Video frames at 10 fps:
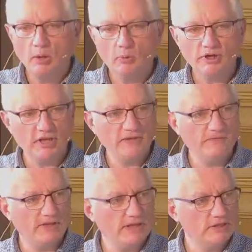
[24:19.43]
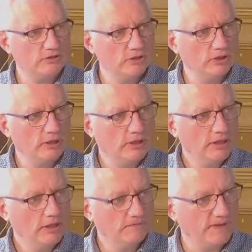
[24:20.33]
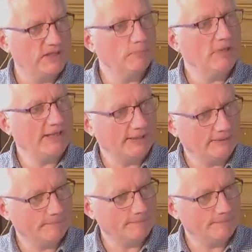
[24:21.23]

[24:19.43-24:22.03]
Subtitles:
where did he flee to? He fled to Midian.